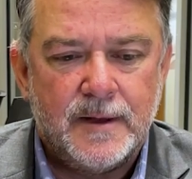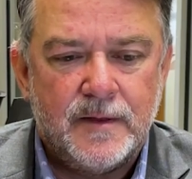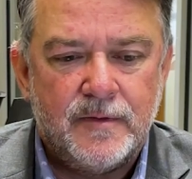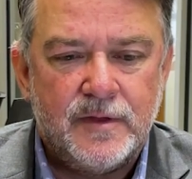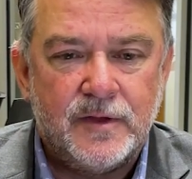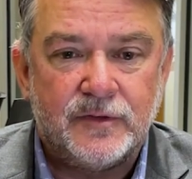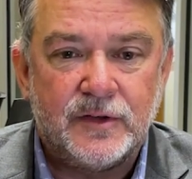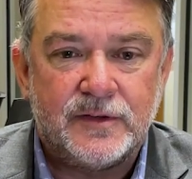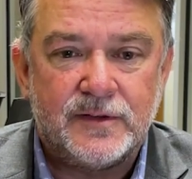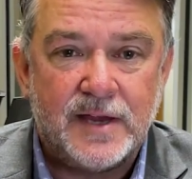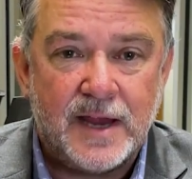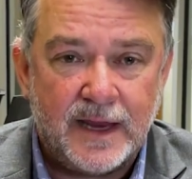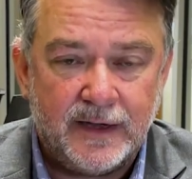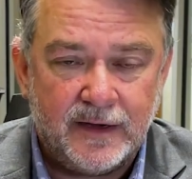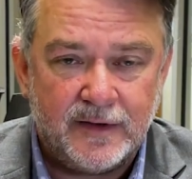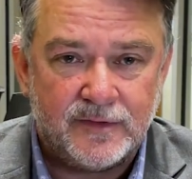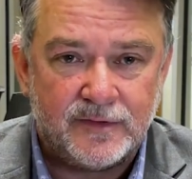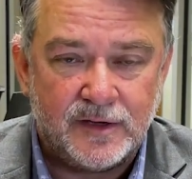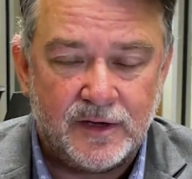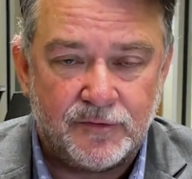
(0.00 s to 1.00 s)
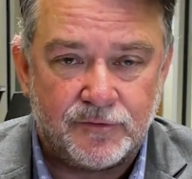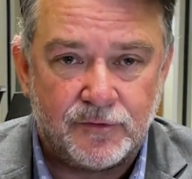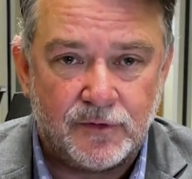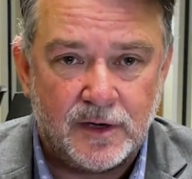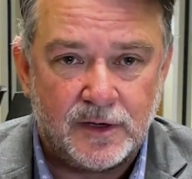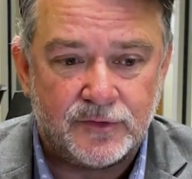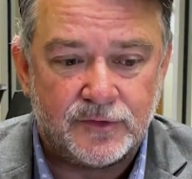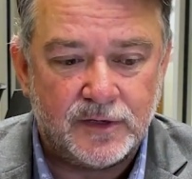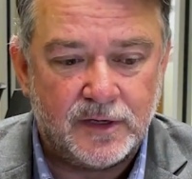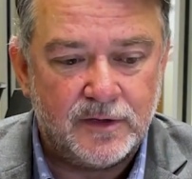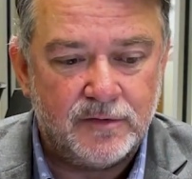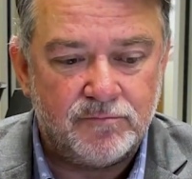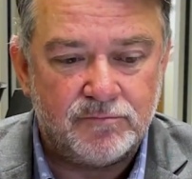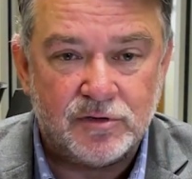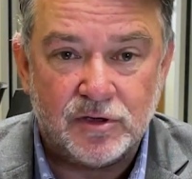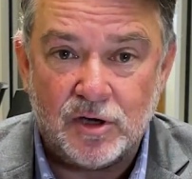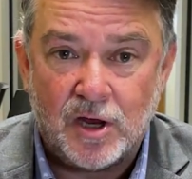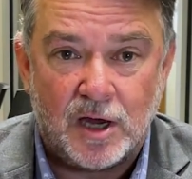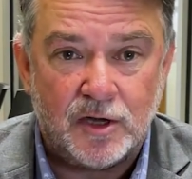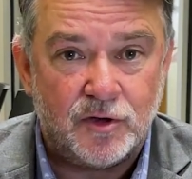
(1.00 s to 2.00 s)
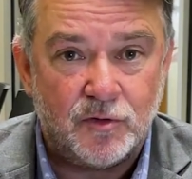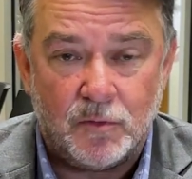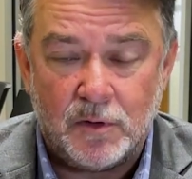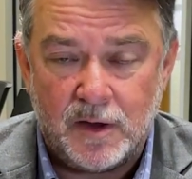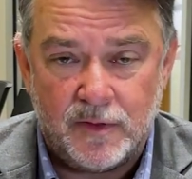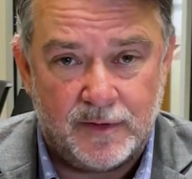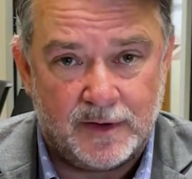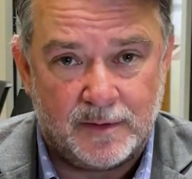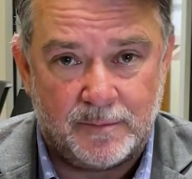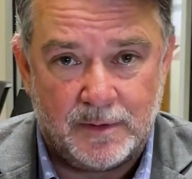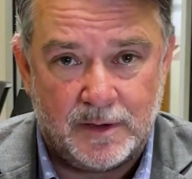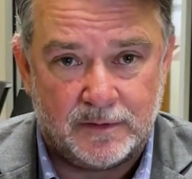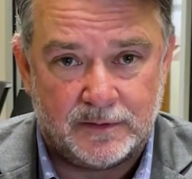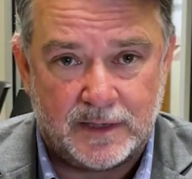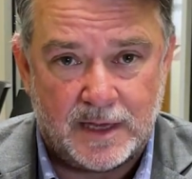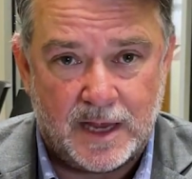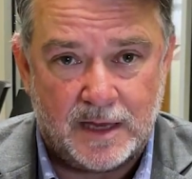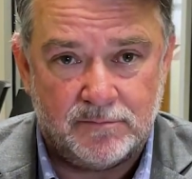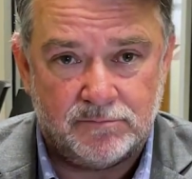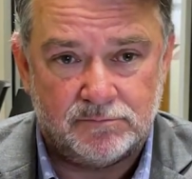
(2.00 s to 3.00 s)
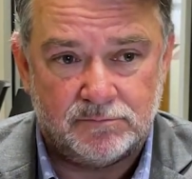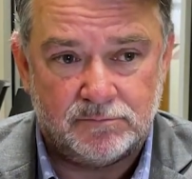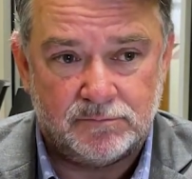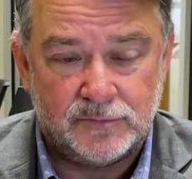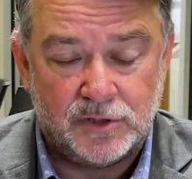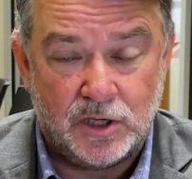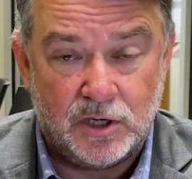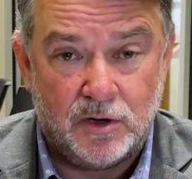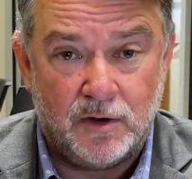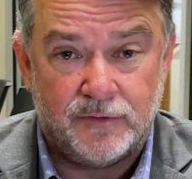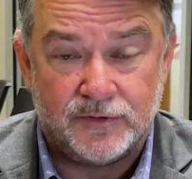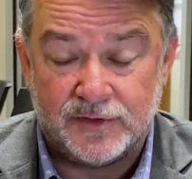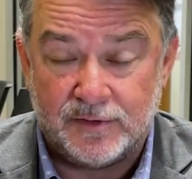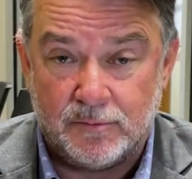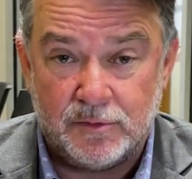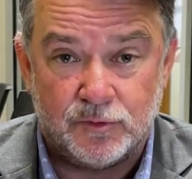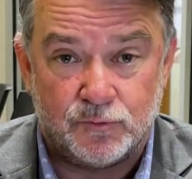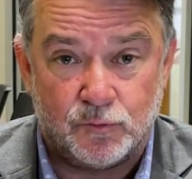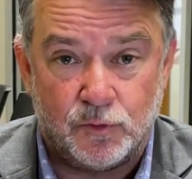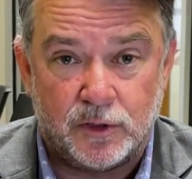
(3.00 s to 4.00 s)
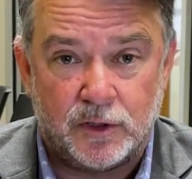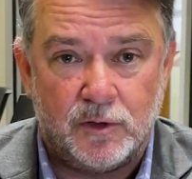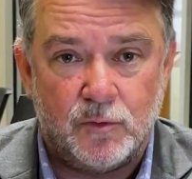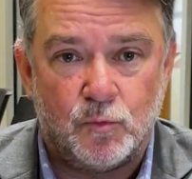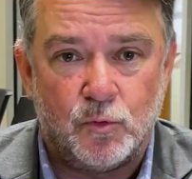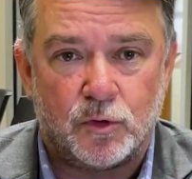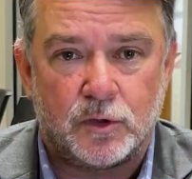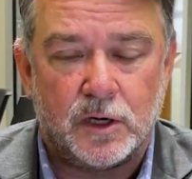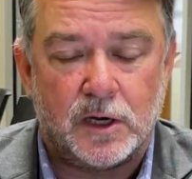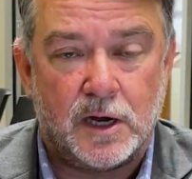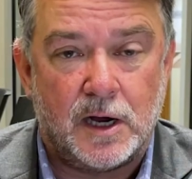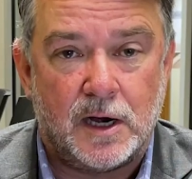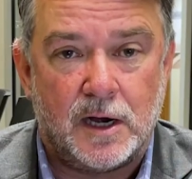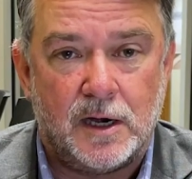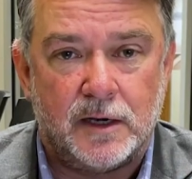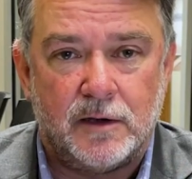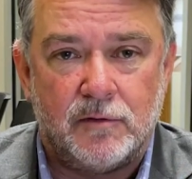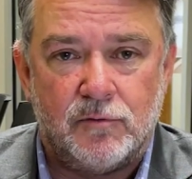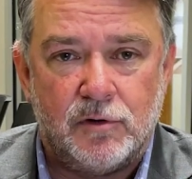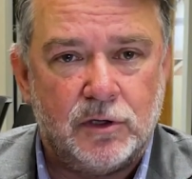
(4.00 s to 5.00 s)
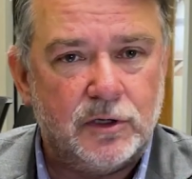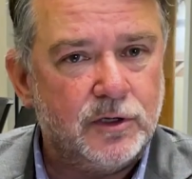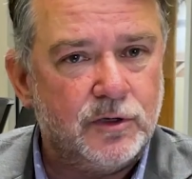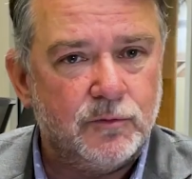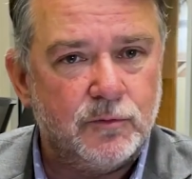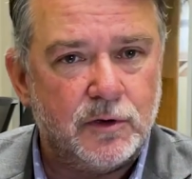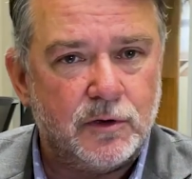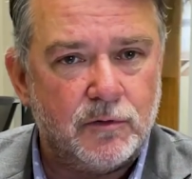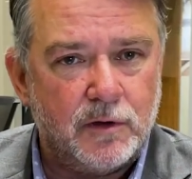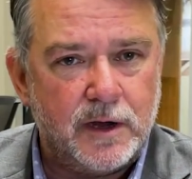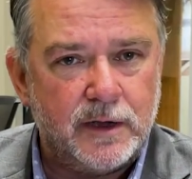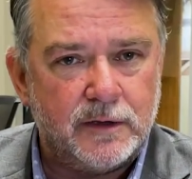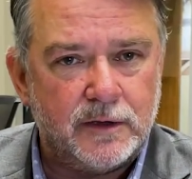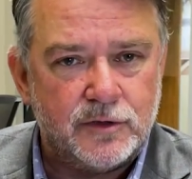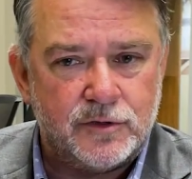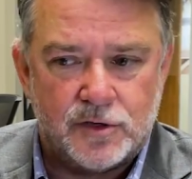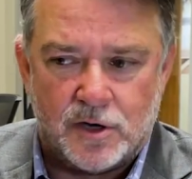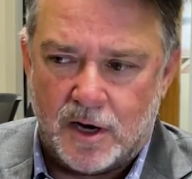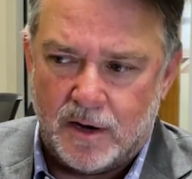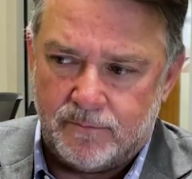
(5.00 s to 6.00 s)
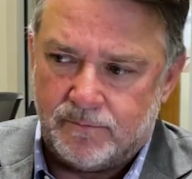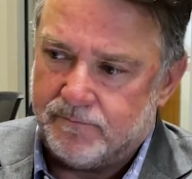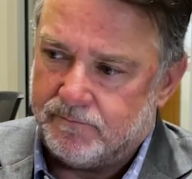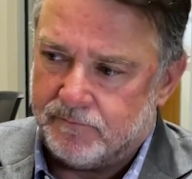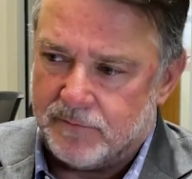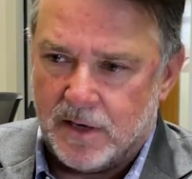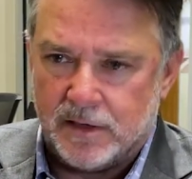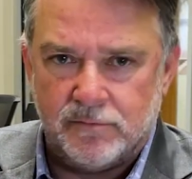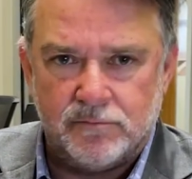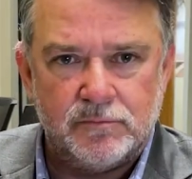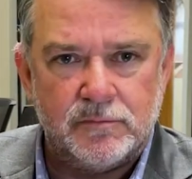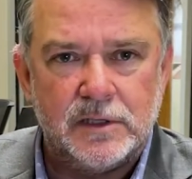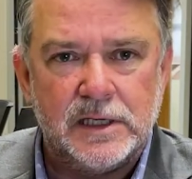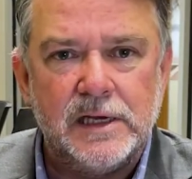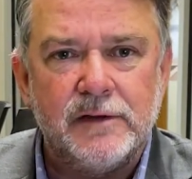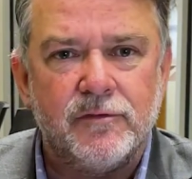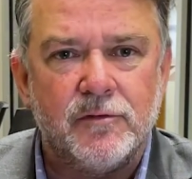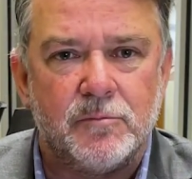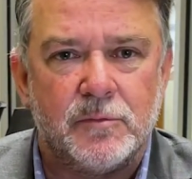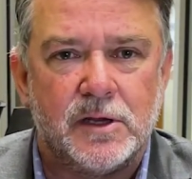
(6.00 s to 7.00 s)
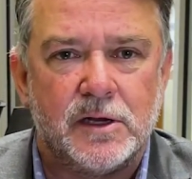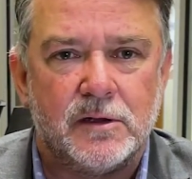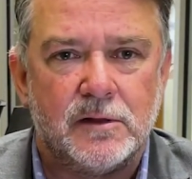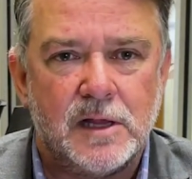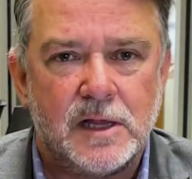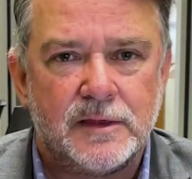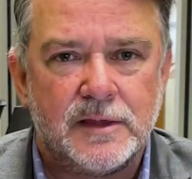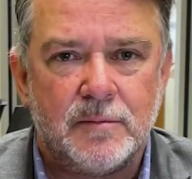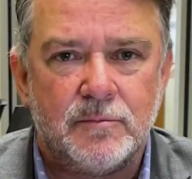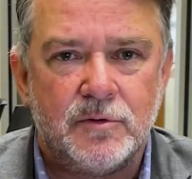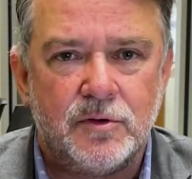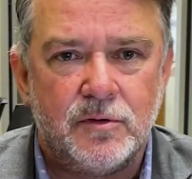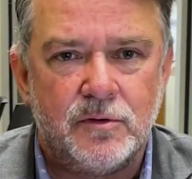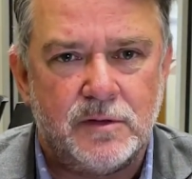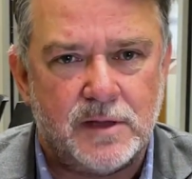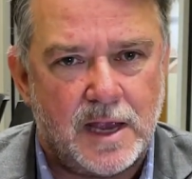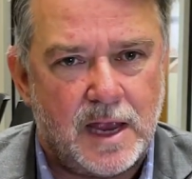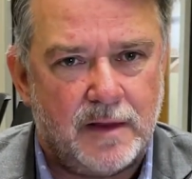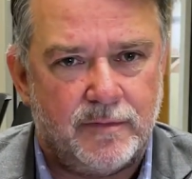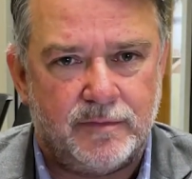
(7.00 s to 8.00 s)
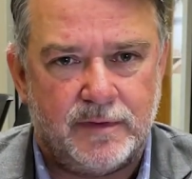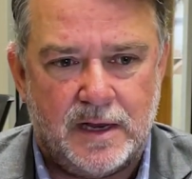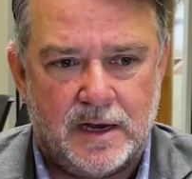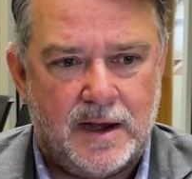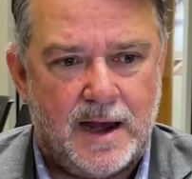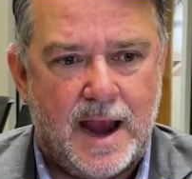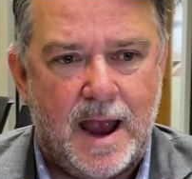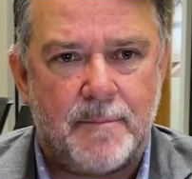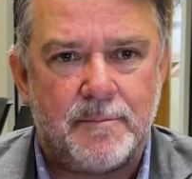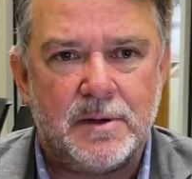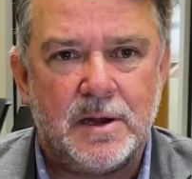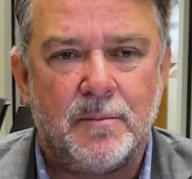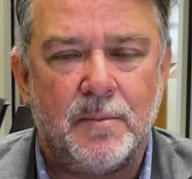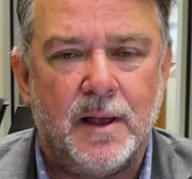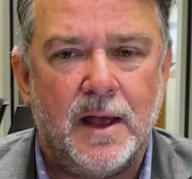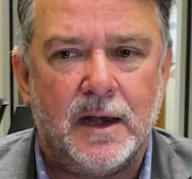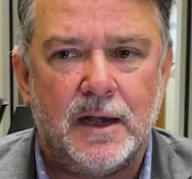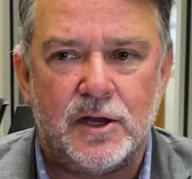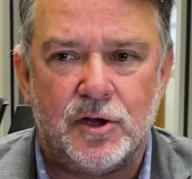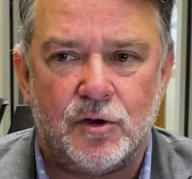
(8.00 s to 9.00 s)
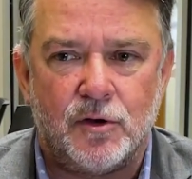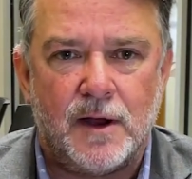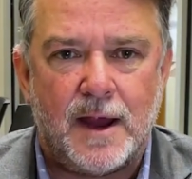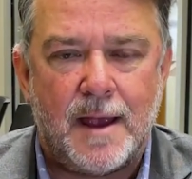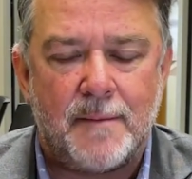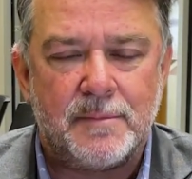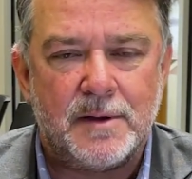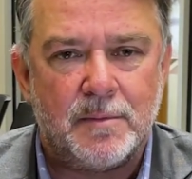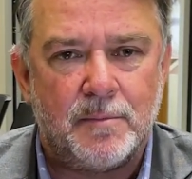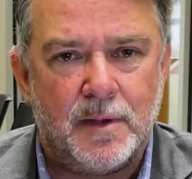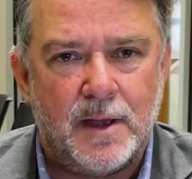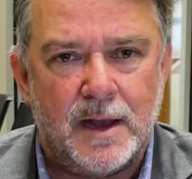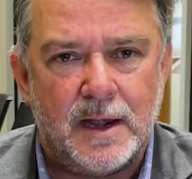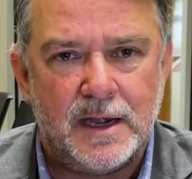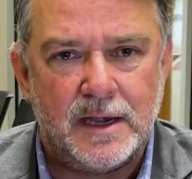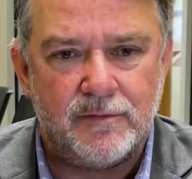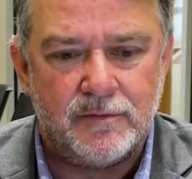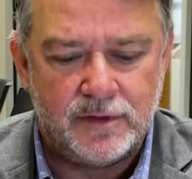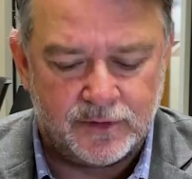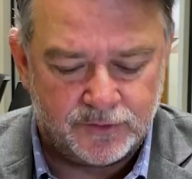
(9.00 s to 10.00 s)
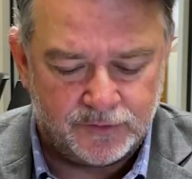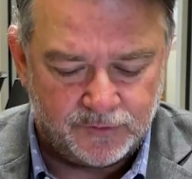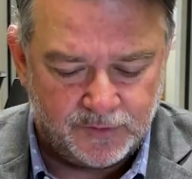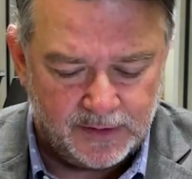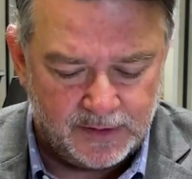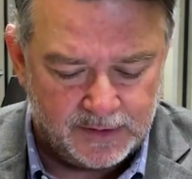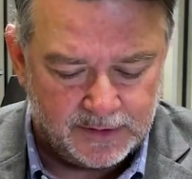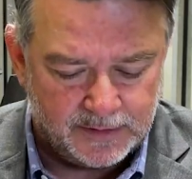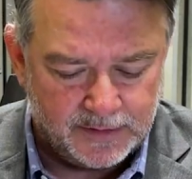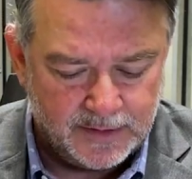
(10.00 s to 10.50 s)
there's a tendency for us to not do anything about that. You know, if someone's really working hard and really doing great in a job, then leave them there. Let them do that. They're happy about it, you're happy about it, and everything's fine.